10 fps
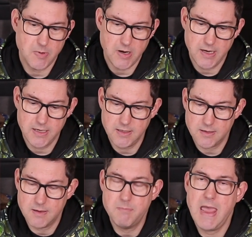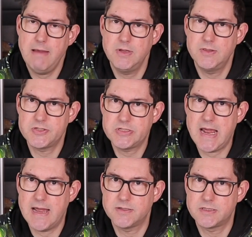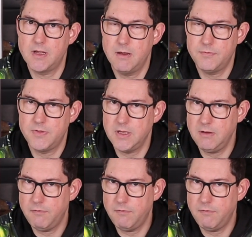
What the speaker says: by comparing the stats of the